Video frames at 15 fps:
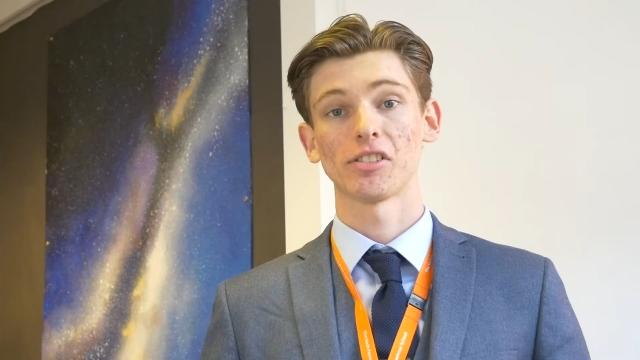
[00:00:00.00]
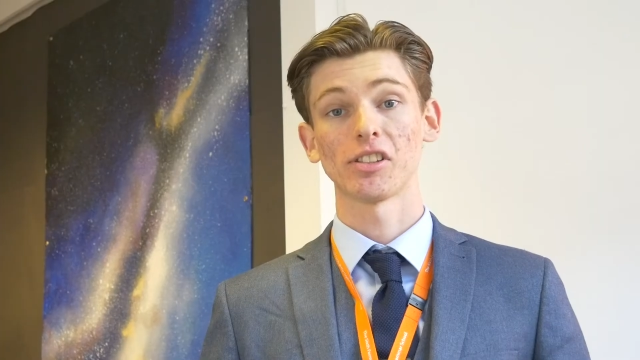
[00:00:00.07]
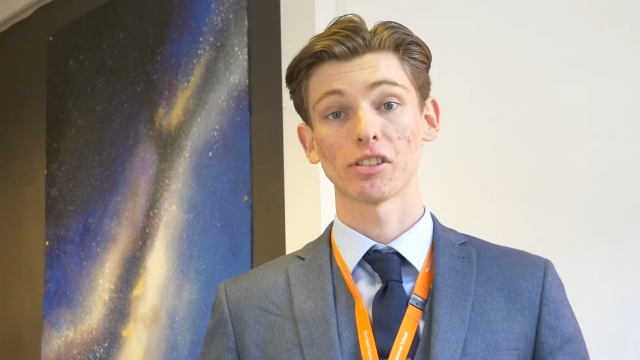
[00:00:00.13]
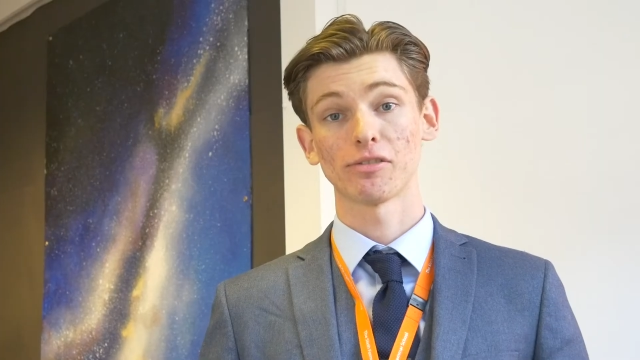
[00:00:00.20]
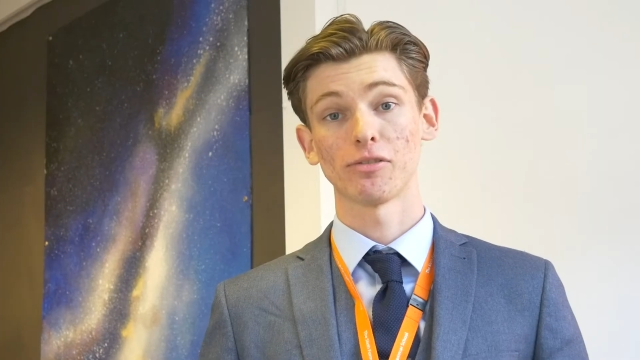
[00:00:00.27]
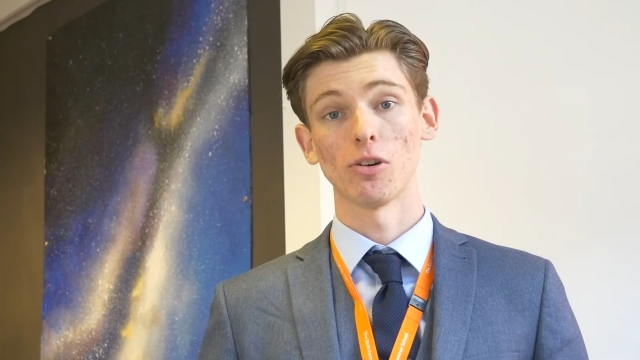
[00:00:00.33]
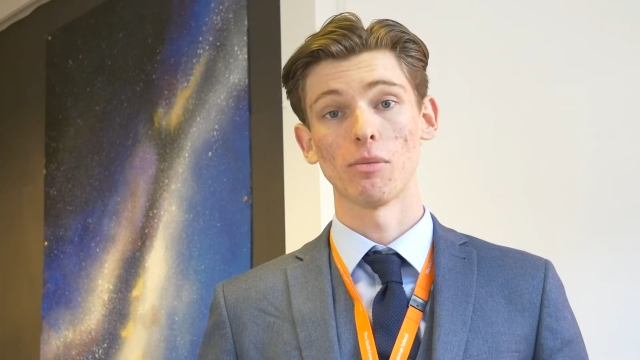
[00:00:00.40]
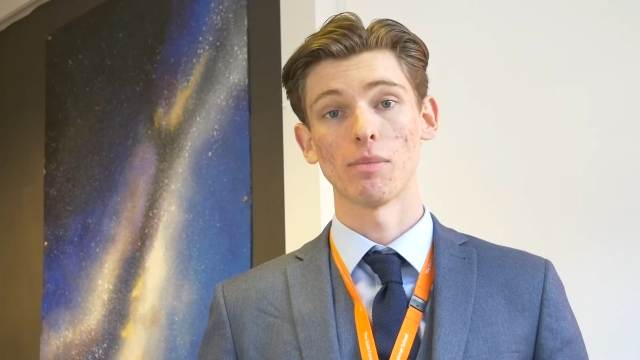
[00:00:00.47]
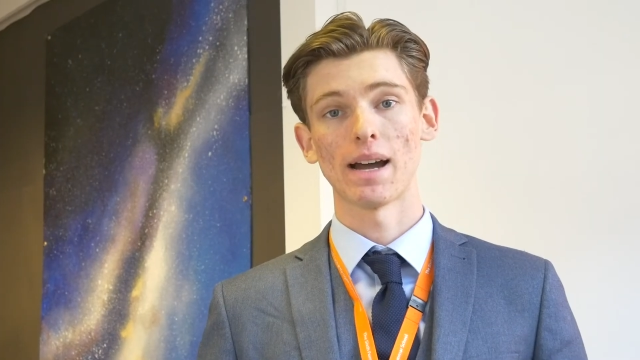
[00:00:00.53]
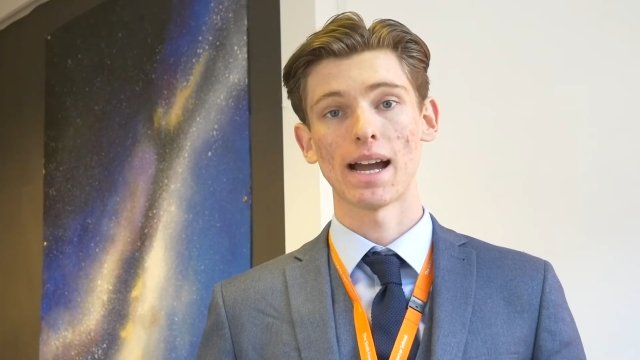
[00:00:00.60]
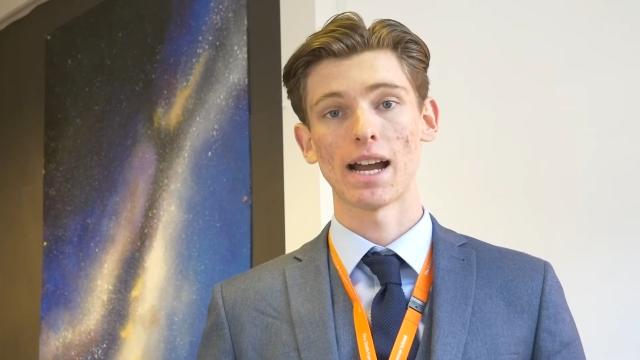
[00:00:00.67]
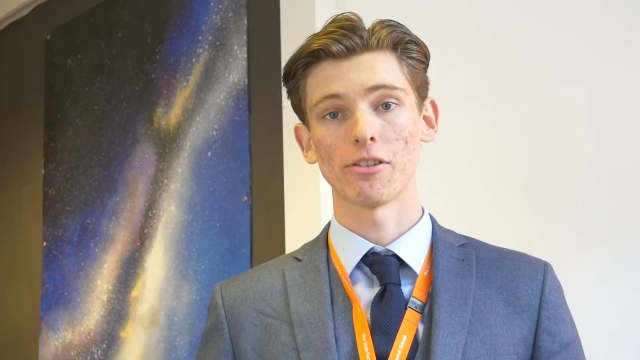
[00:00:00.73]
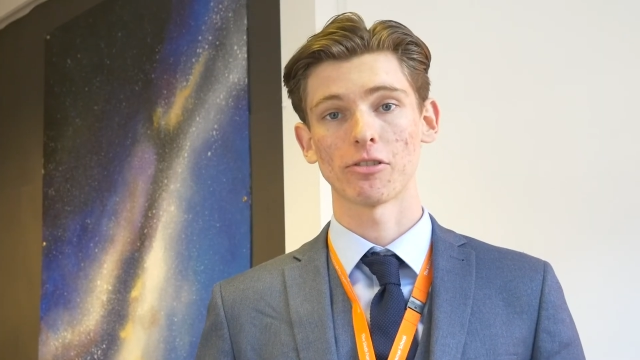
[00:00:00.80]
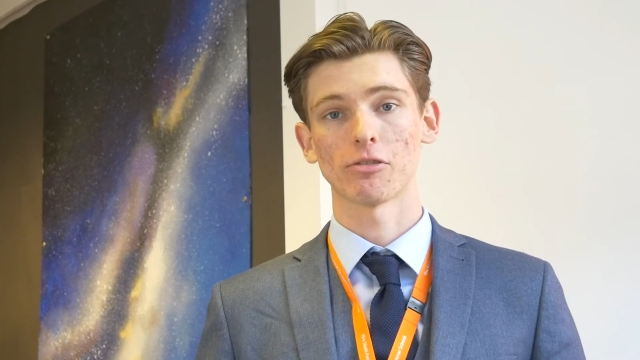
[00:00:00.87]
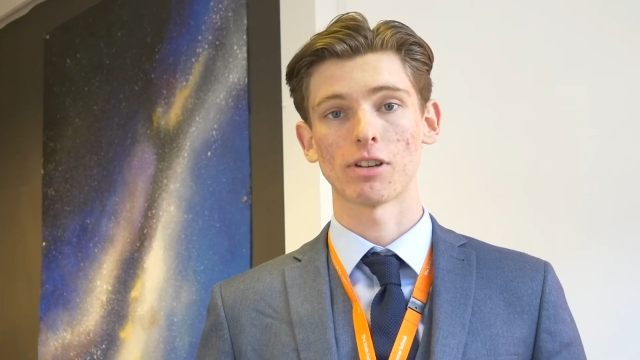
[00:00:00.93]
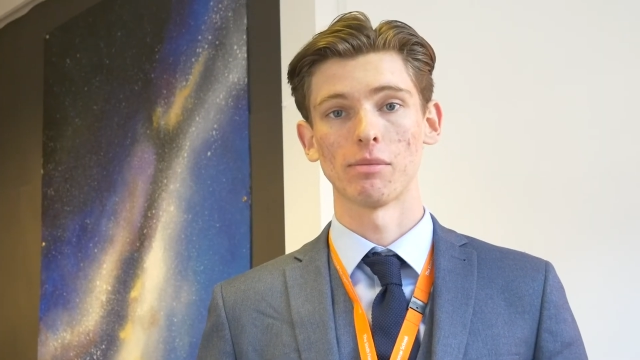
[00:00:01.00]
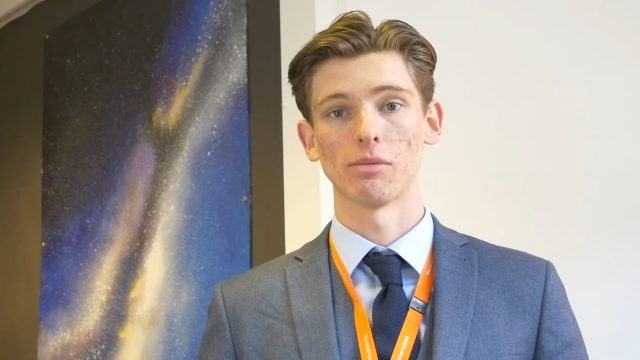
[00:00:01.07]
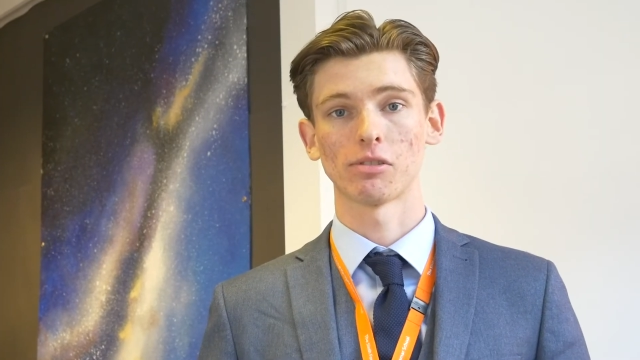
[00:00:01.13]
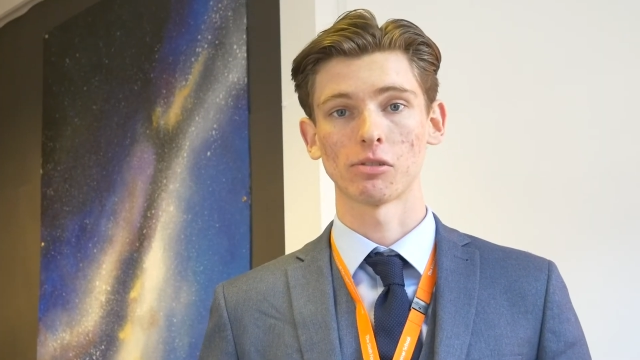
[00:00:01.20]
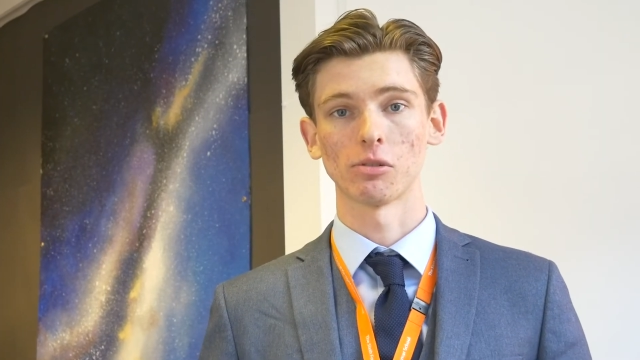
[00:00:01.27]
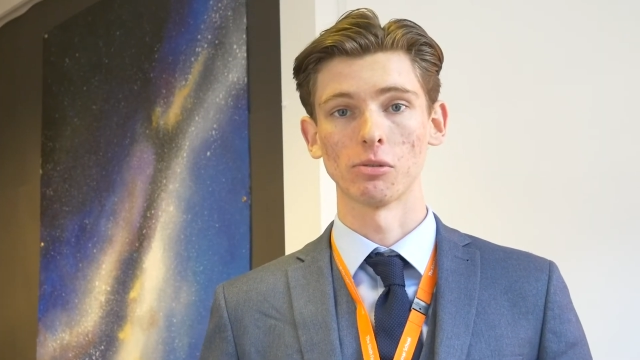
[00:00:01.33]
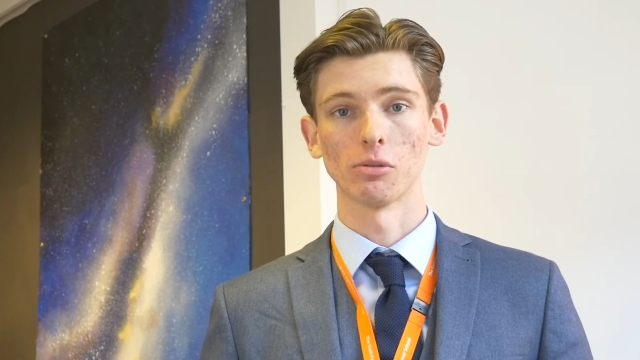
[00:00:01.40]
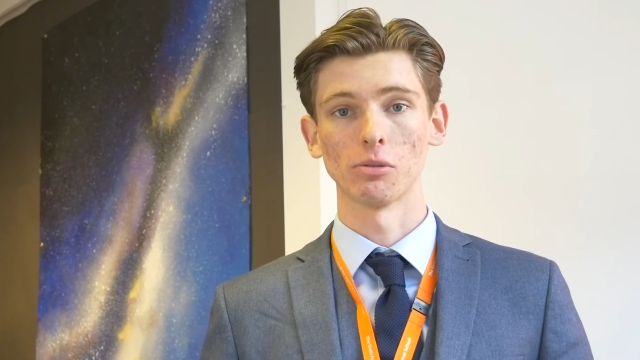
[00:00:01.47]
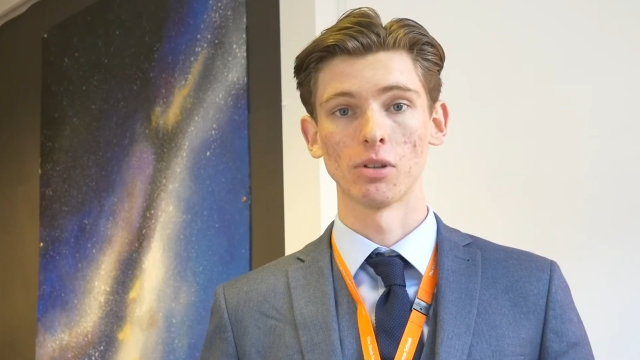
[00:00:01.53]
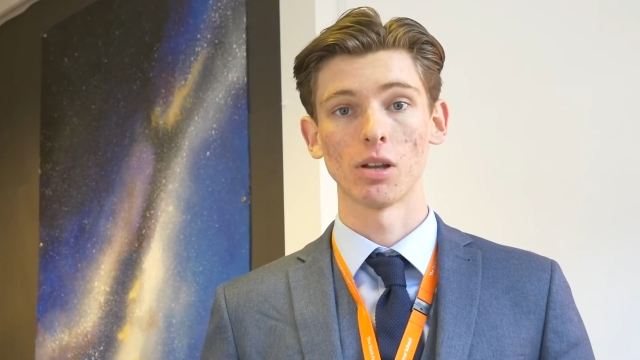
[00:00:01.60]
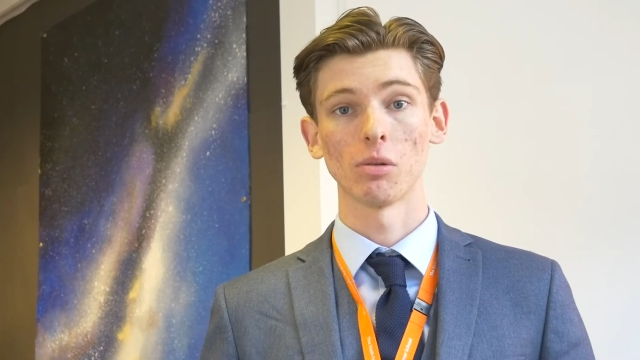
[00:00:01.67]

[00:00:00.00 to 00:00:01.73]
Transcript: sixth form at Harrogate Grammar School